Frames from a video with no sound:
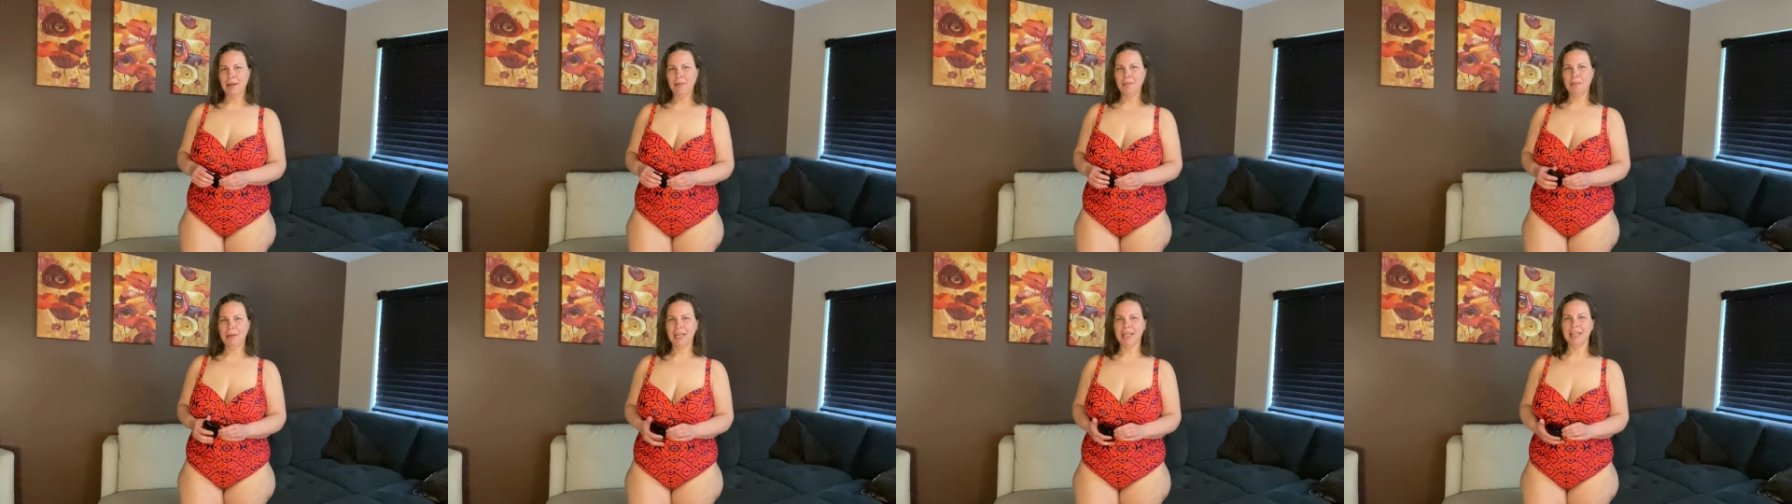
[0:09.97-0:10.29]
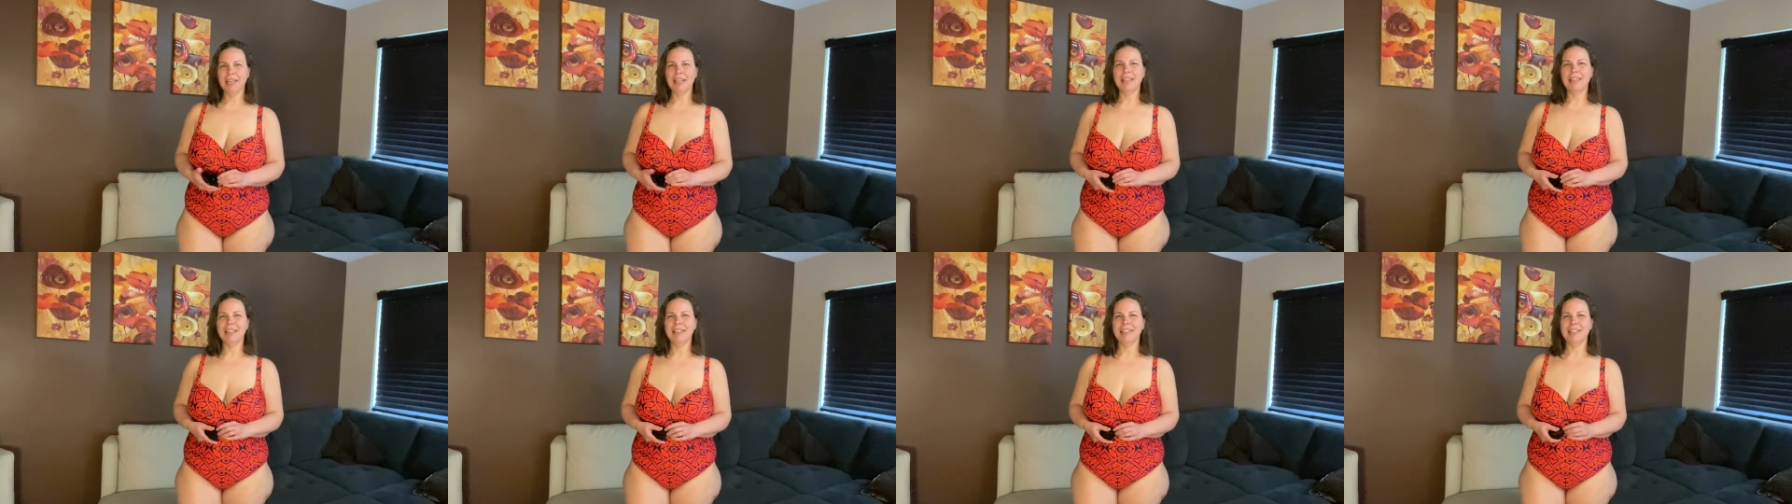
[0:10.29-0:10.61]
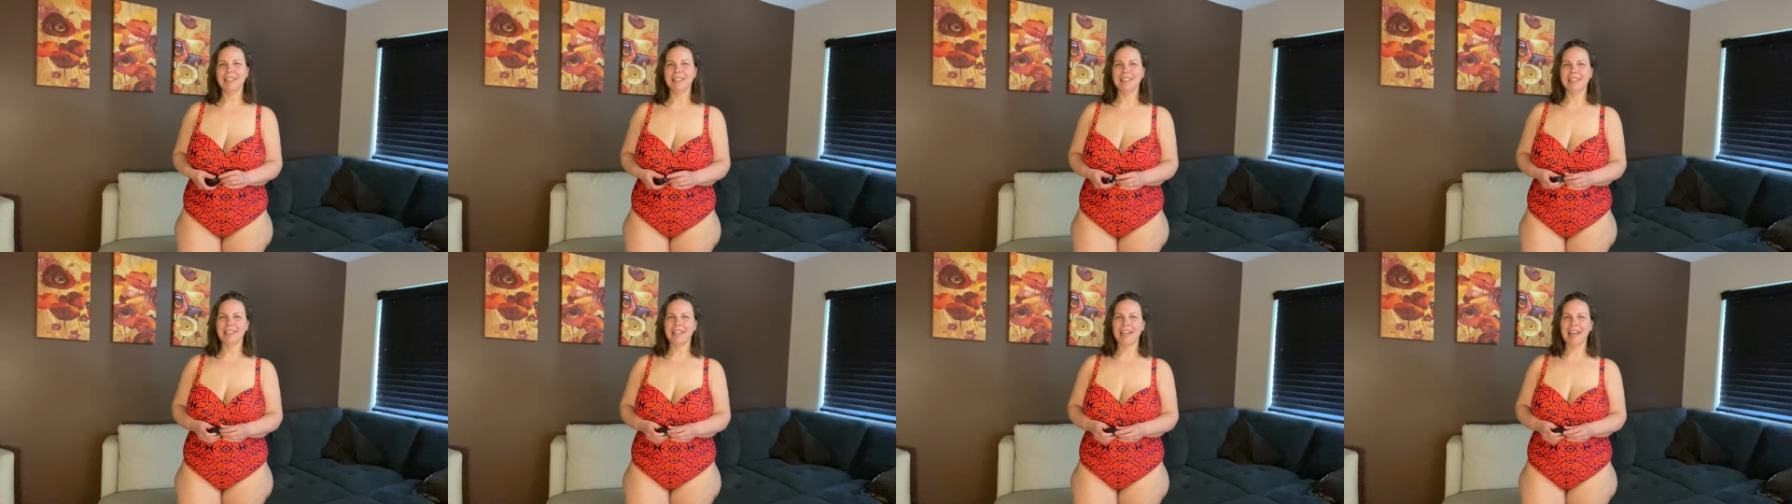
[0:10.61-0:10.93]

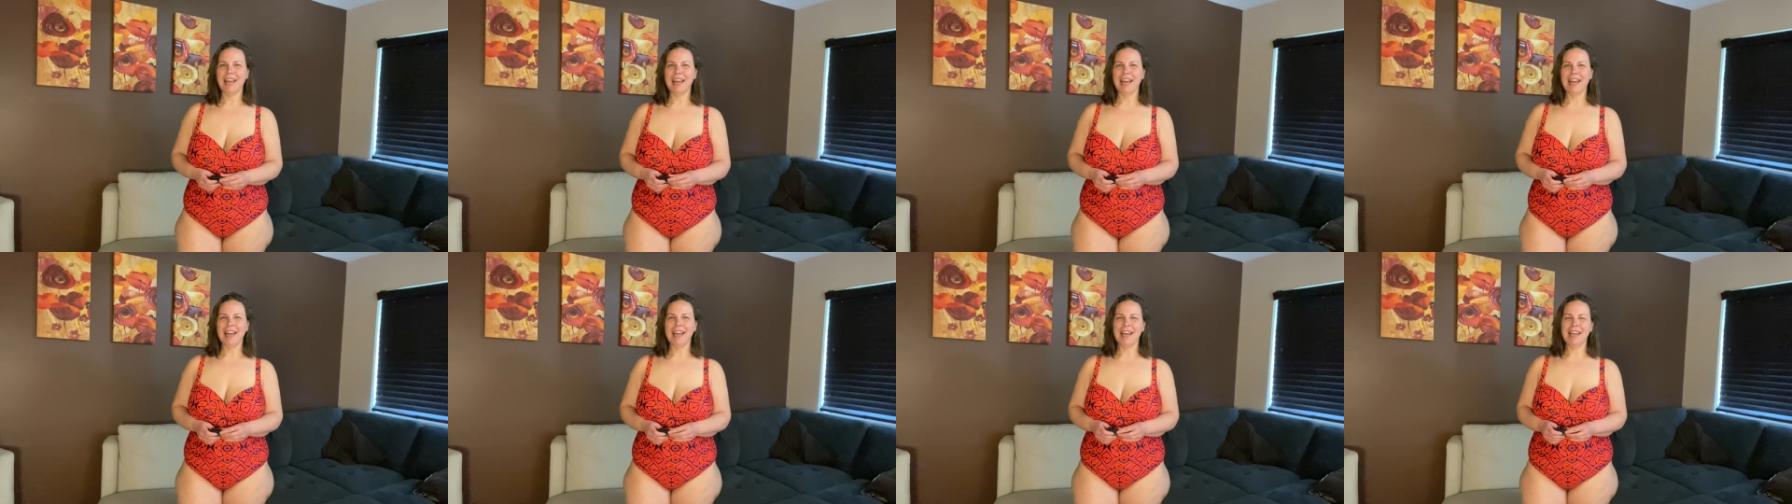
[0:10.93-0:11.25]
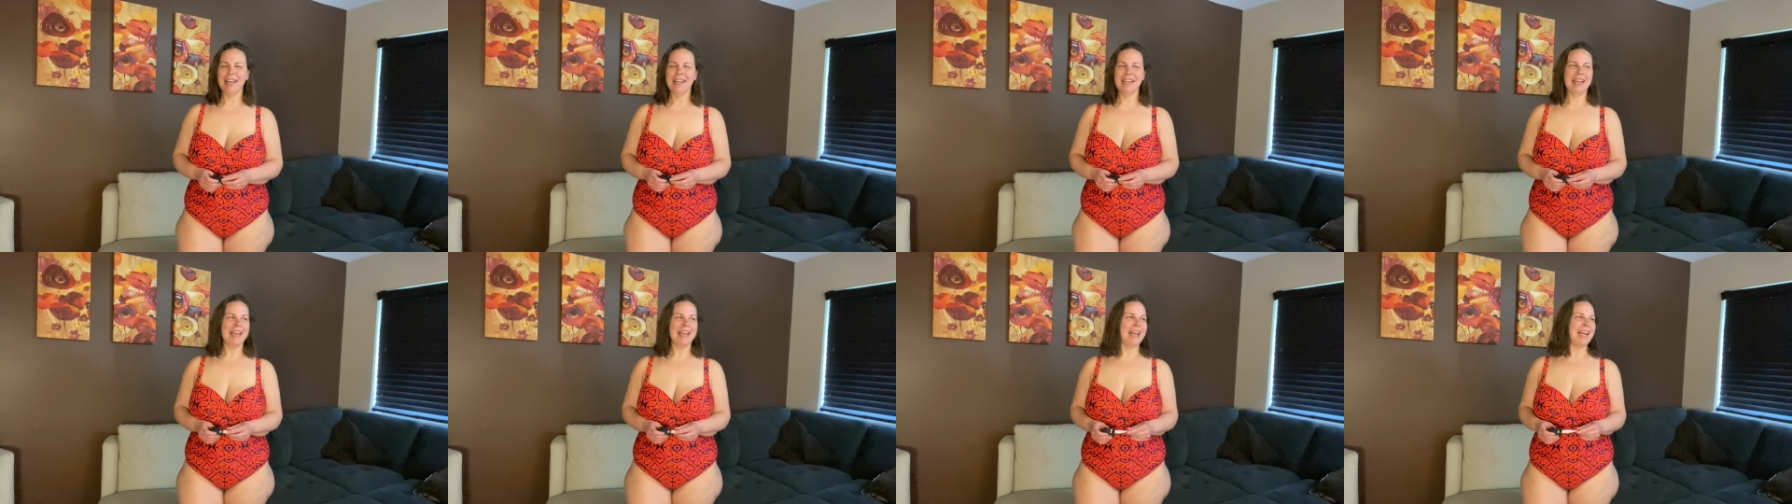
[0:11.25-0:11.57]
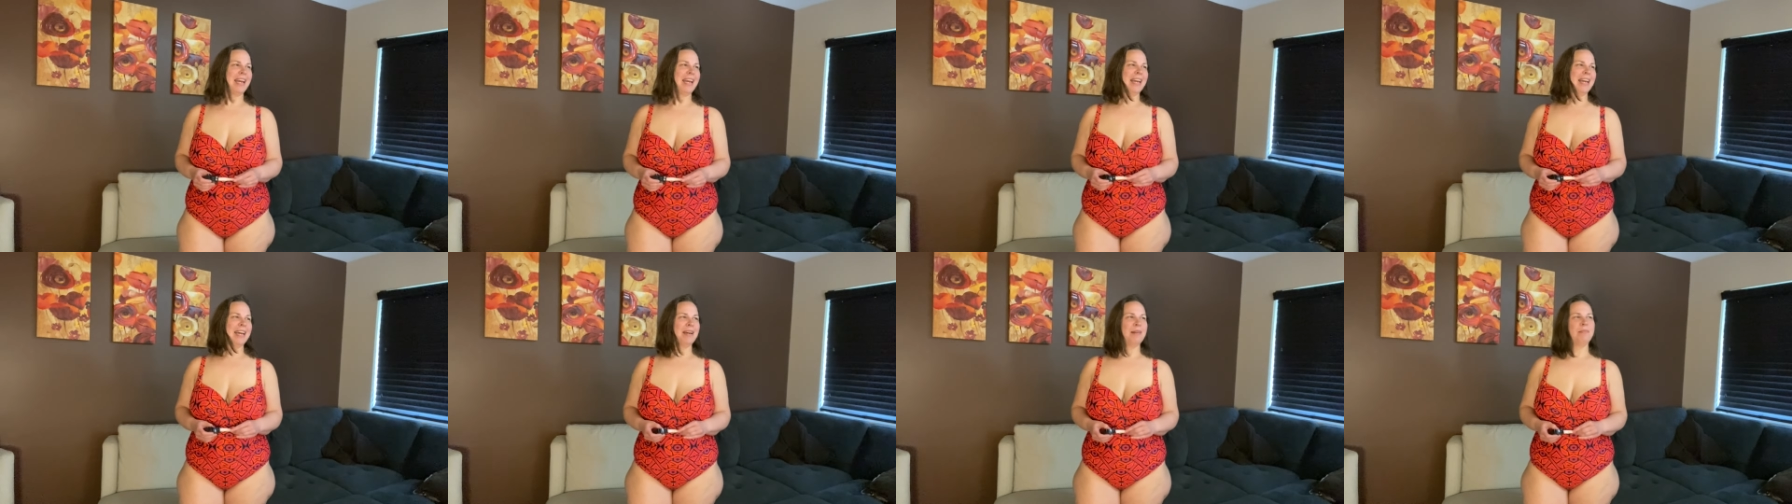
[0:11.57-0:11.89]
because I
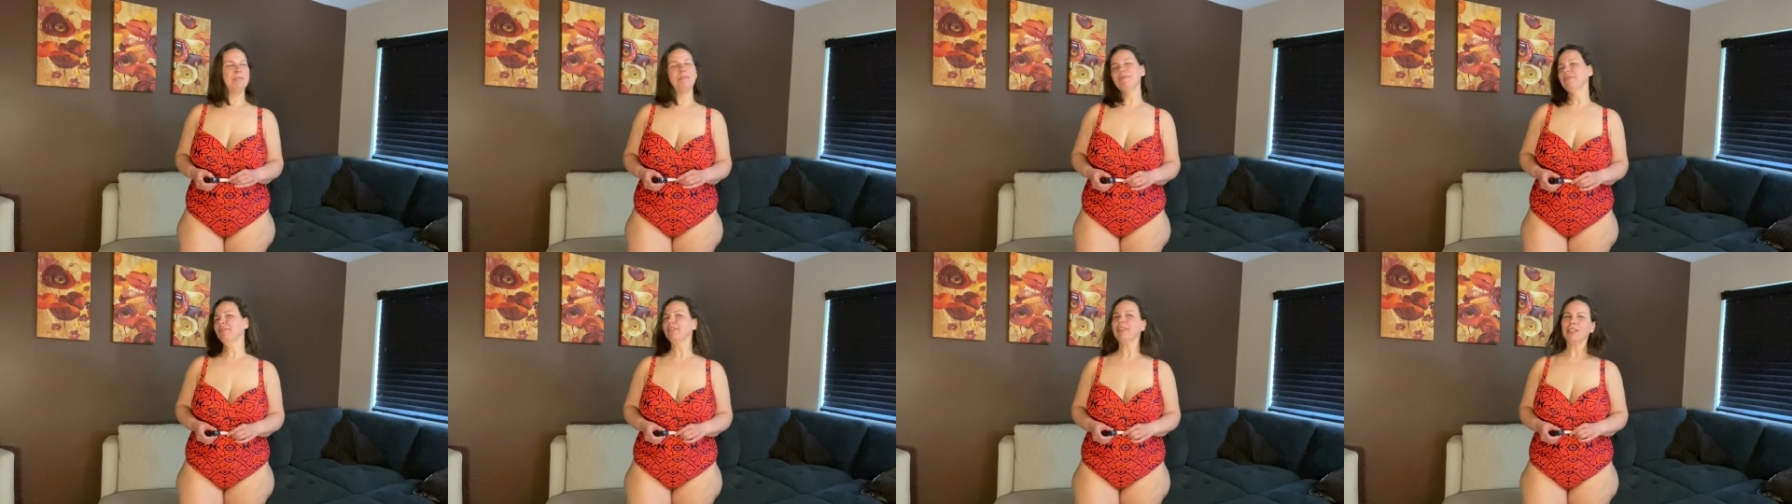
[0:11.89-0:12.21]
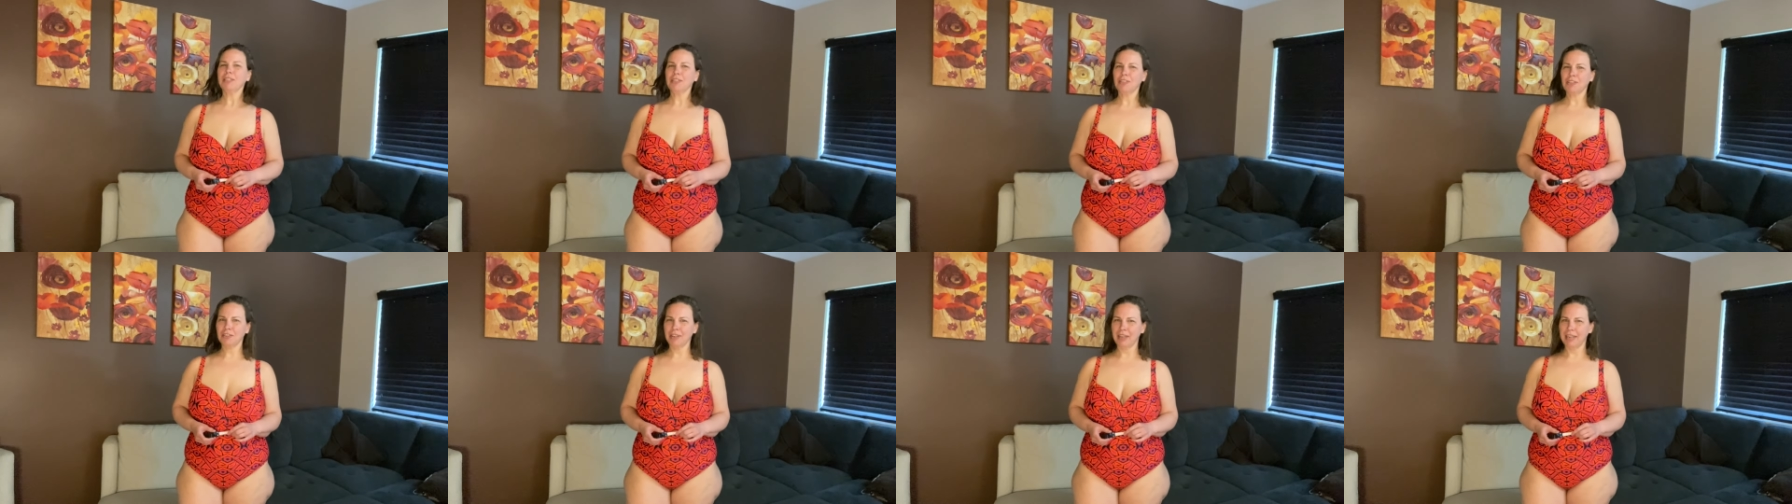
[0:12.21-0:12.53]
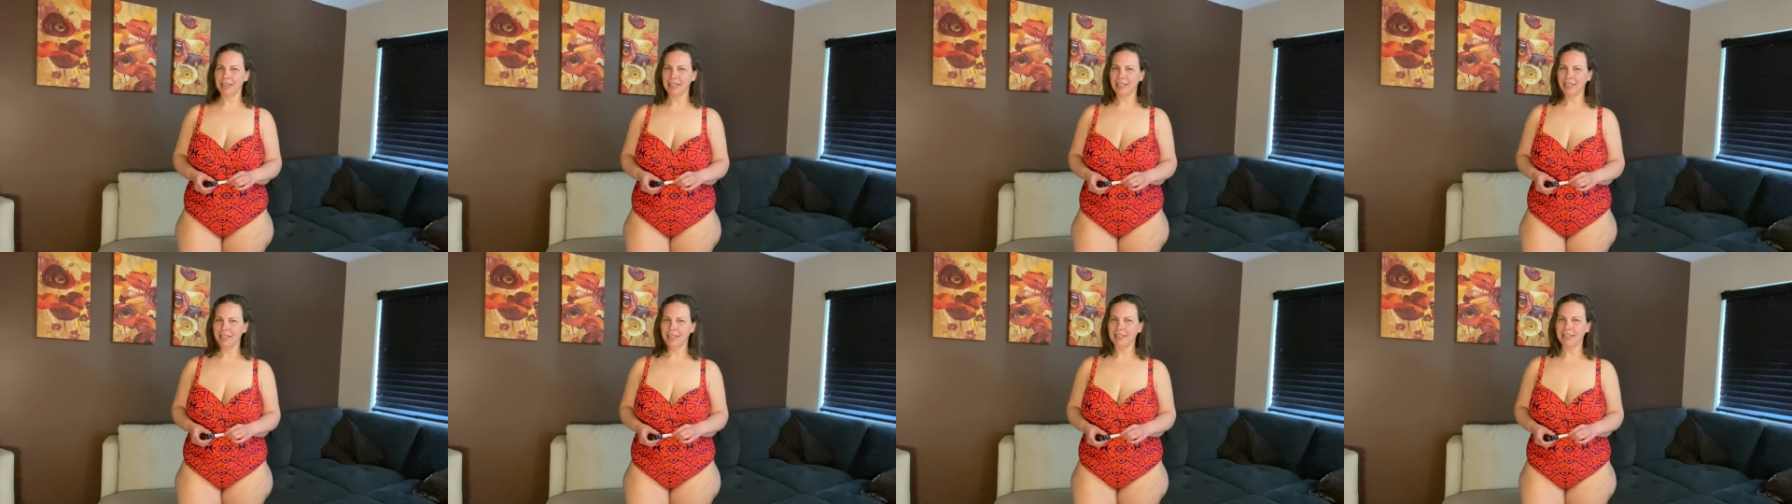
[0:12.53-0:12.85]
am
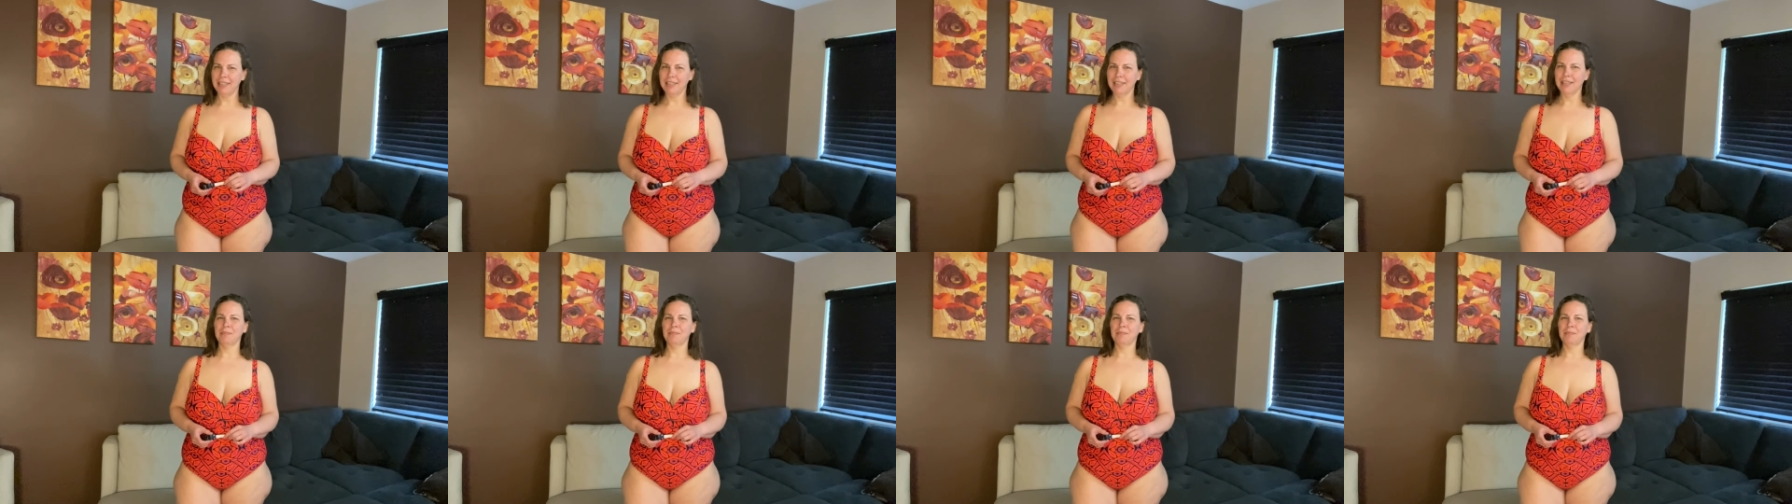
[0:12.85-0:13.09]
frustrated